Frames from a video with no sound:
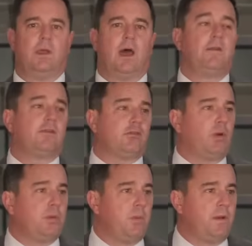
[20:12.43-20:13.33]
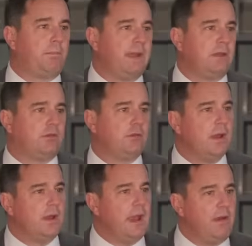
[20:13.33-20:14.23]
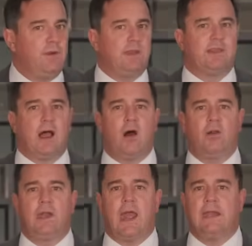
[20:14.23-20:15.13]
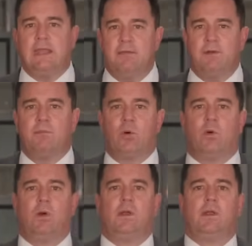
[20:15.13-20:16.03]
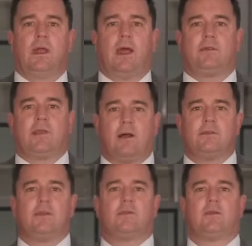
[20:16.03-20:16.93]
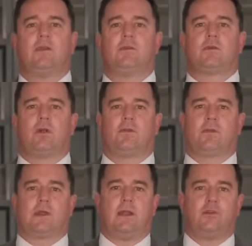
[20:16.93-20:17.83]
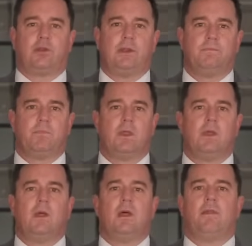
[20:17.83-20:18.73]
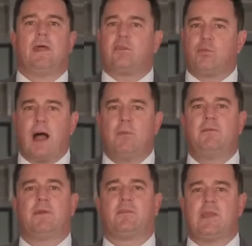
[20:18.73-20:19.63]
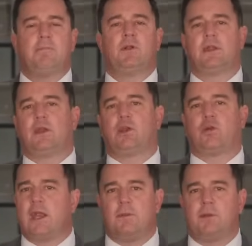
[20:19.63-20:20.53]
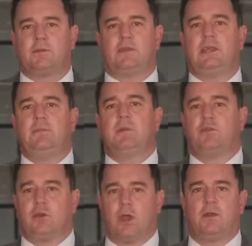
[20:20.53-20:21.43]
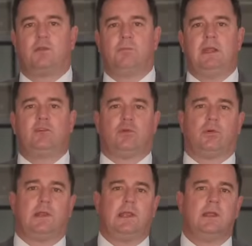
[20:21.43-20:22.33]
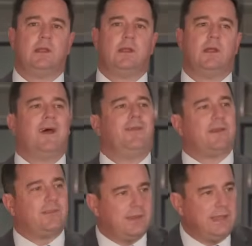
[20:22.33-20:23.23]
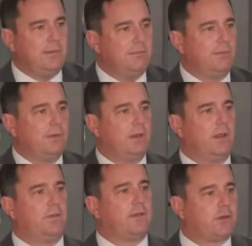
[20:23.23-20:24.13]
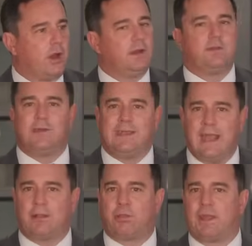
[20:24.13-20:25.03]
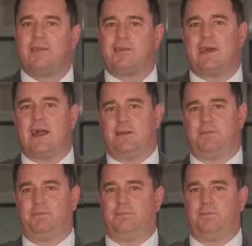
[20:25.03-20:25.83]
And this is what we want to bring to every town and even more towns and cities across the country. That's why we've assembled an incredible team that you're going to meet shortly. The team that's going to get things done.